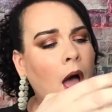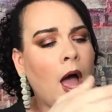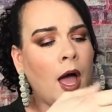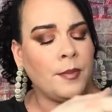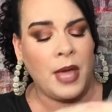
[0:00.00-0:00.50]

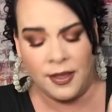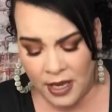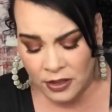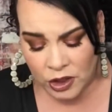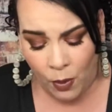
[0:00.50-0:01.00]
Um, and
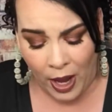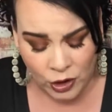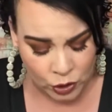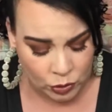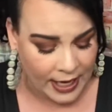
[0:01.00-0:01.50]
then, so
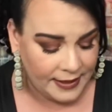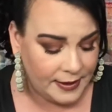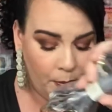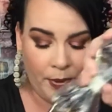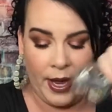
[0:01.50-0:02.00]
I do like
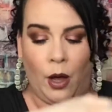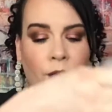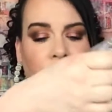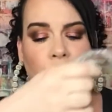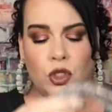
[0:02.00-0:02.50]
the
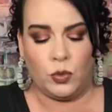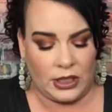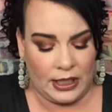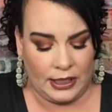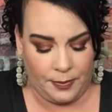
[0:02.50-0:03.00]
belt that you
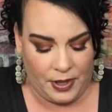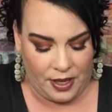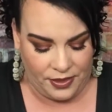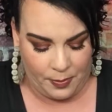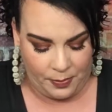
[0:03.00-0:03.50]
would clip
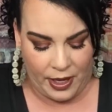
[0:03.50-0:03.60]
the